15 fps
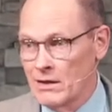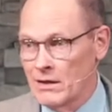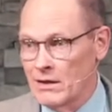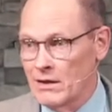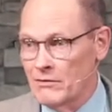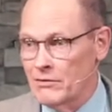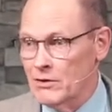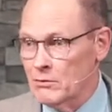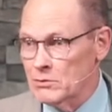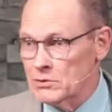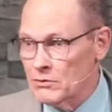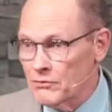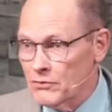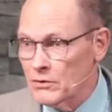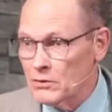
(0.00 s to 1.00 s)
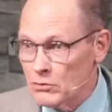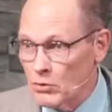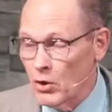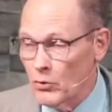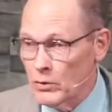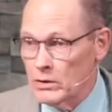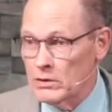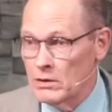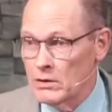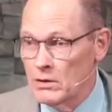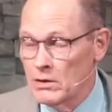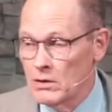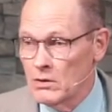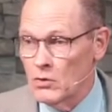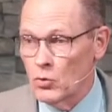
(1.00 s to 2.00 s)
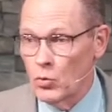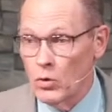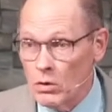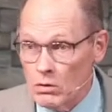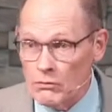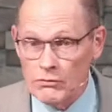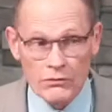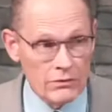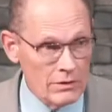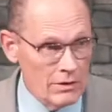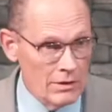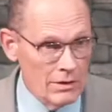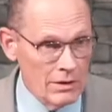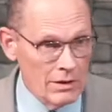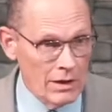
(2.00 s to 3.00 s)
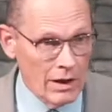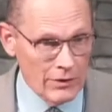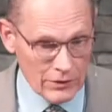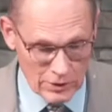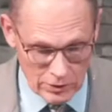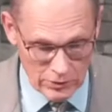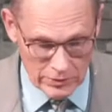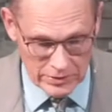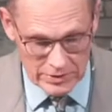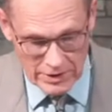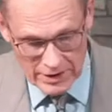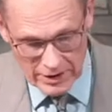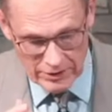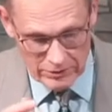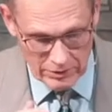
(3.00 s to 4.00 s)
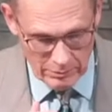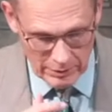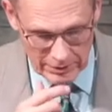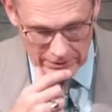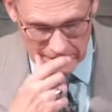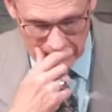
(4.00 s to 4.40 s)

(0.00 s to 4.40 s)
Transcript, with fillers: if there was a full grown wolf on the loose here in the building.